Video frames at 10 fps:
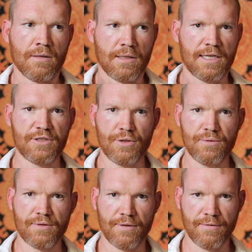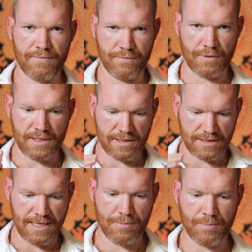Let us use, for this
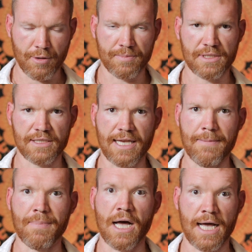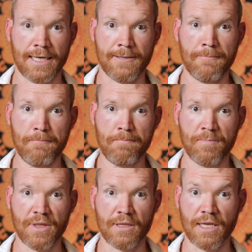example purposes, a pond.
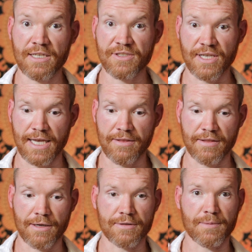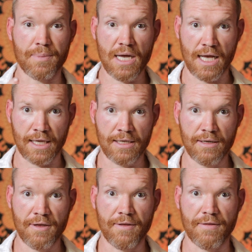Let us say that there is a pond
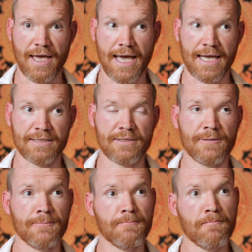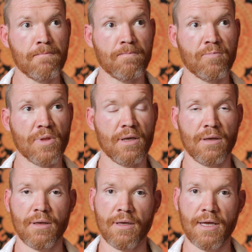that
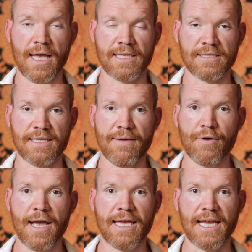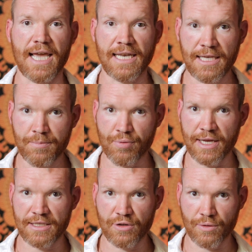has never had any
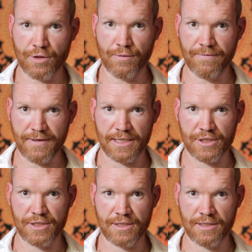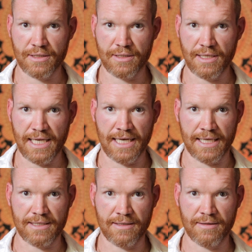predatory fish in
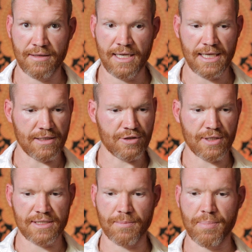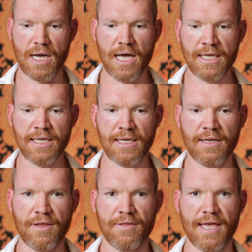it. It is just a pond
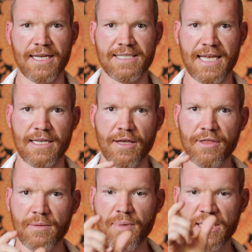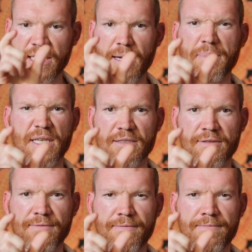that has had nothing but
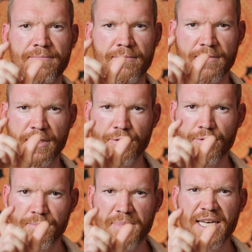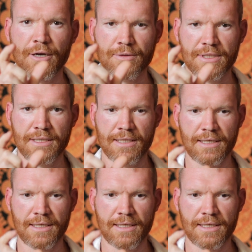guppies, little minnows.